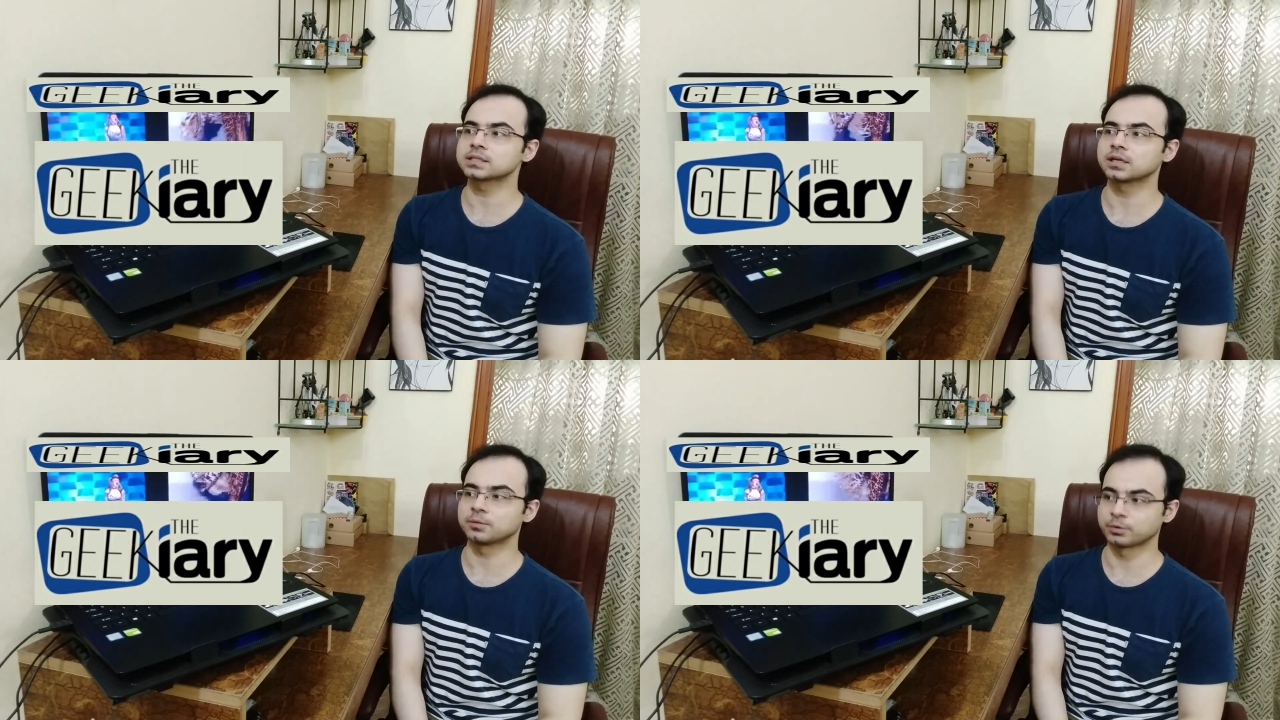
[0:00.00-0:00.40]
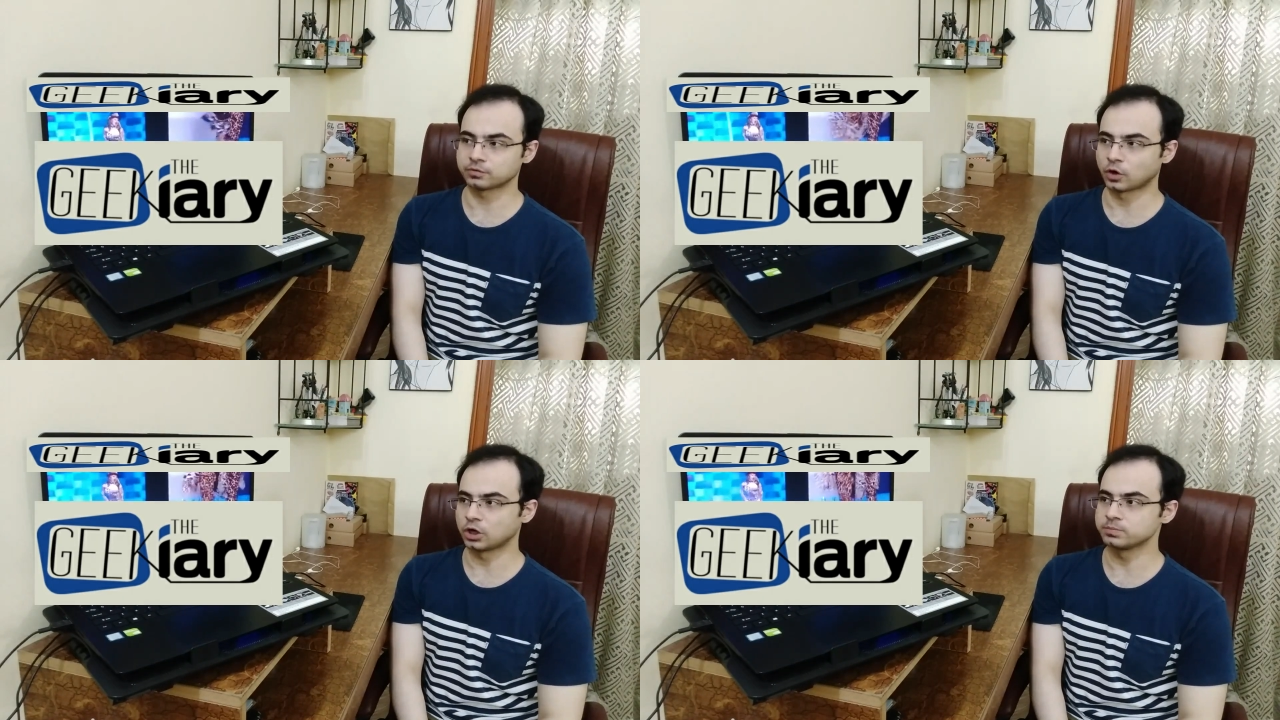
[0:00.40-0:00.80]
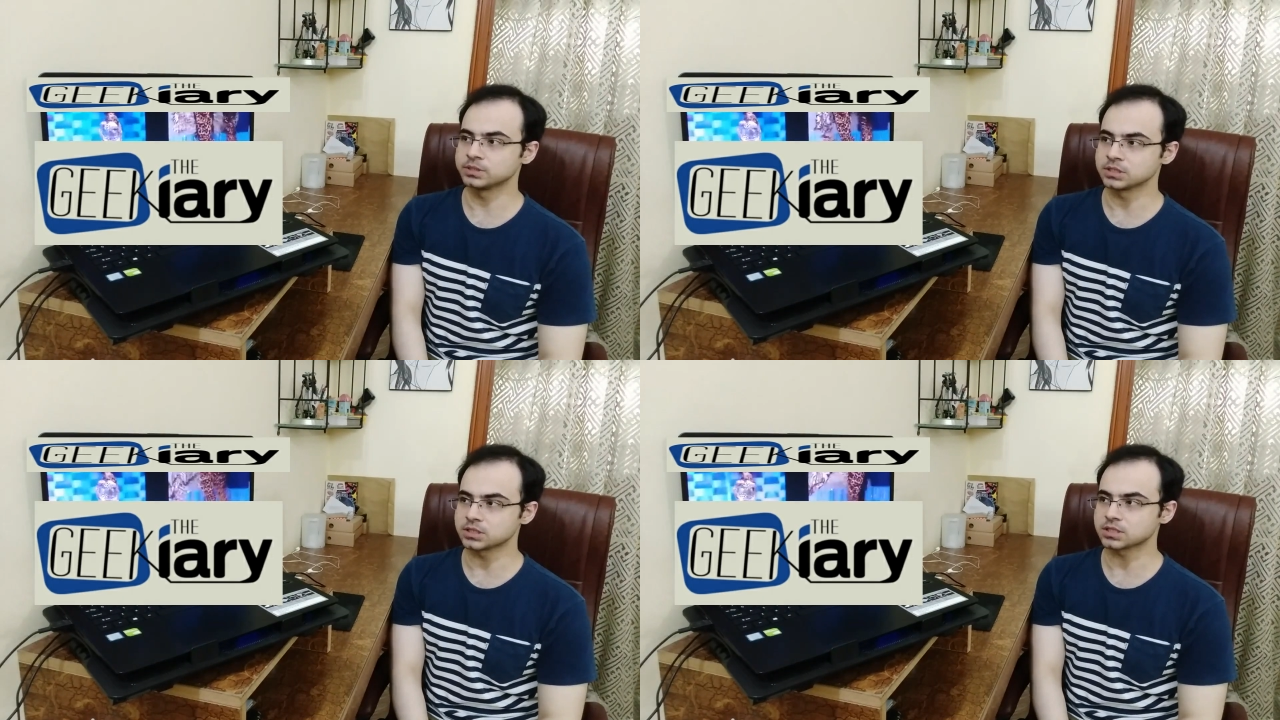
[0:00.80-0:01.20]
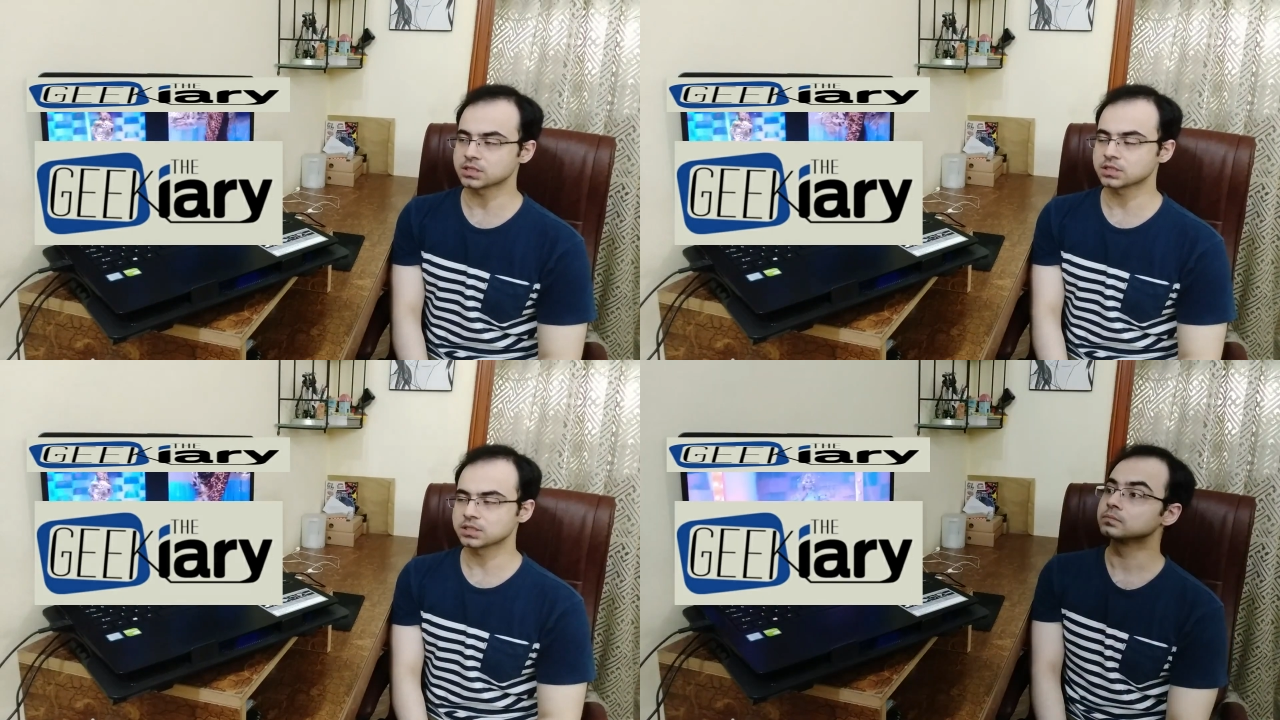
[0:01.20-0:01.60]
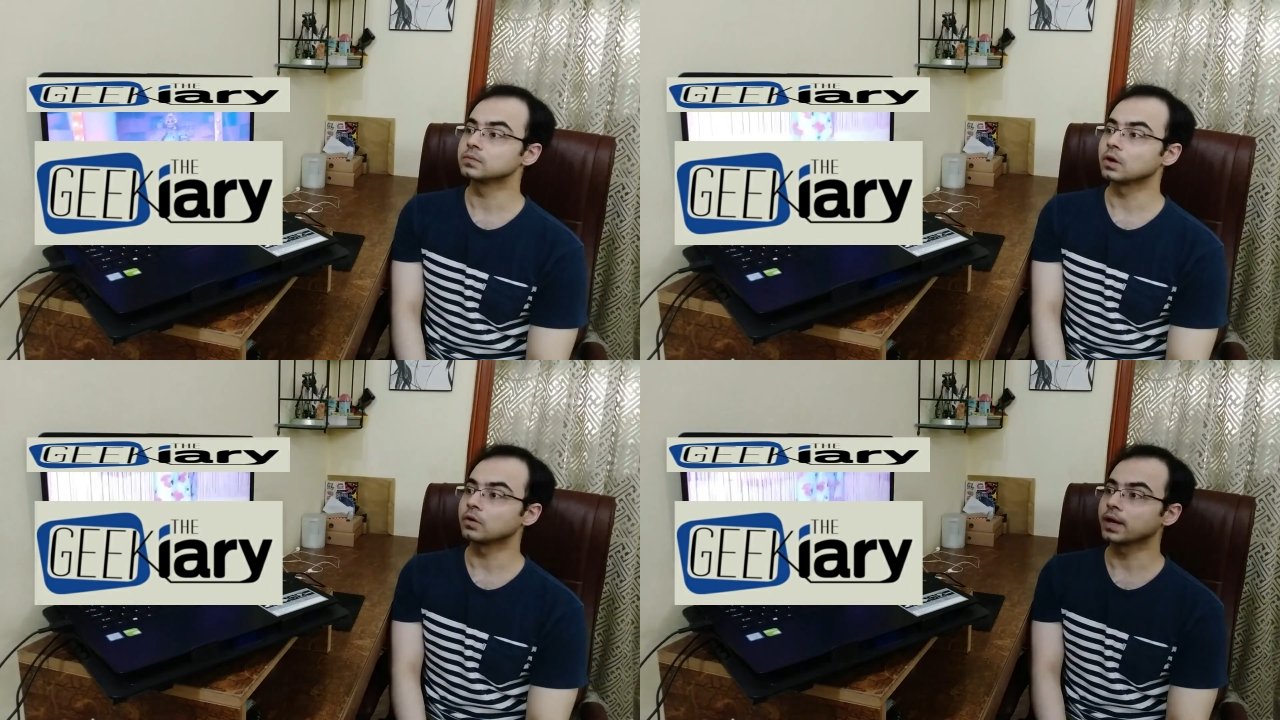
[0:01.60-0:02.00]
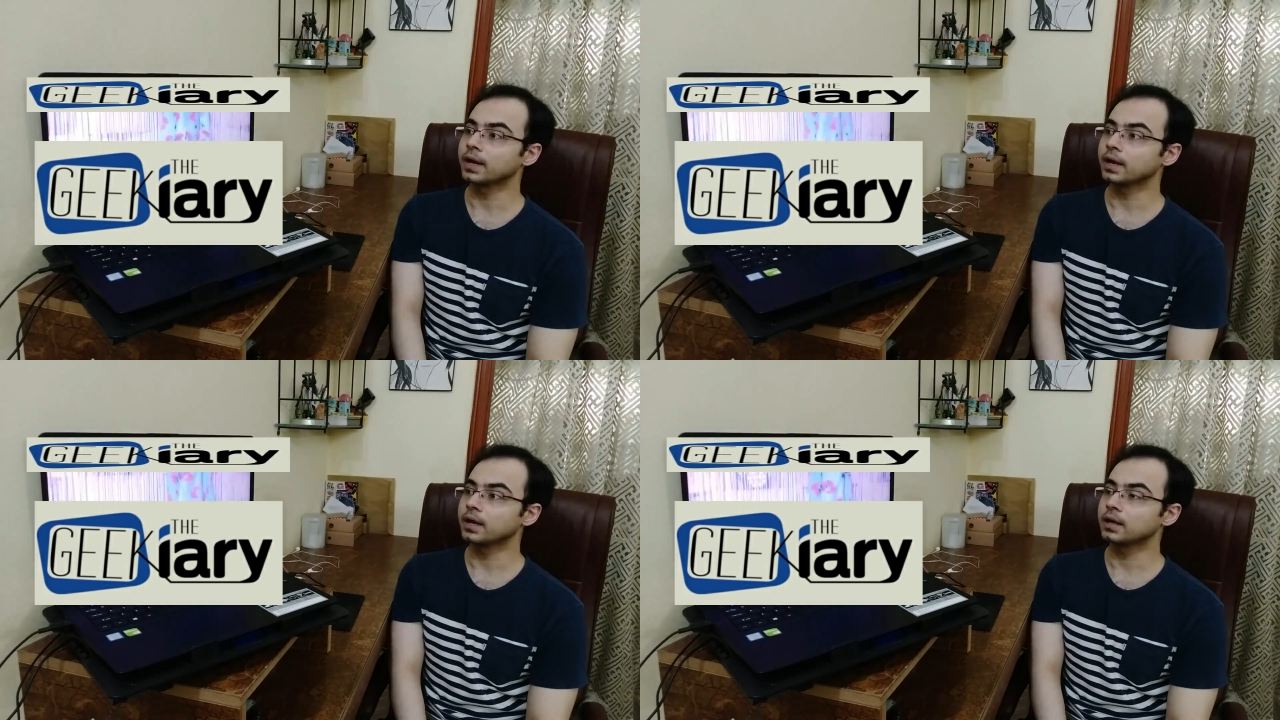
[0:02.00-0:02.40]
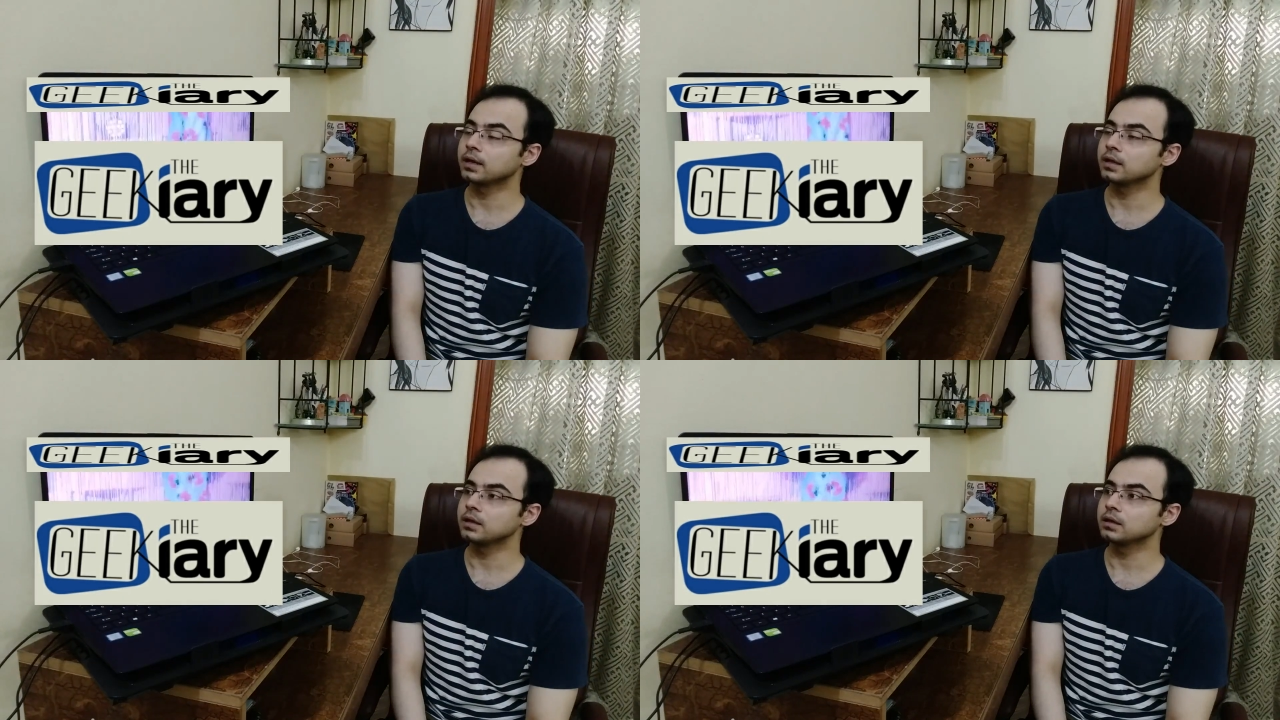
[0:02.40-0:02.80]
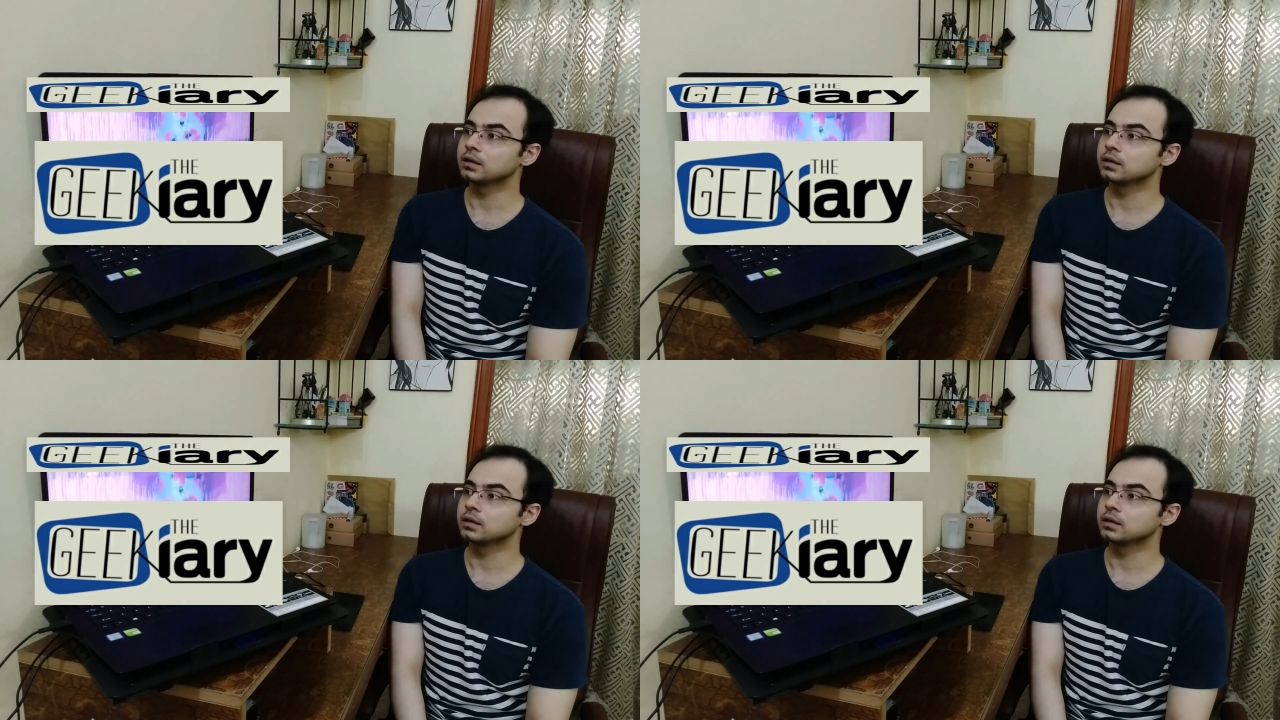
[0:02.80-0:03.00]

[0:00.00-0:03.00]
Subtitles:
her performance. Okay.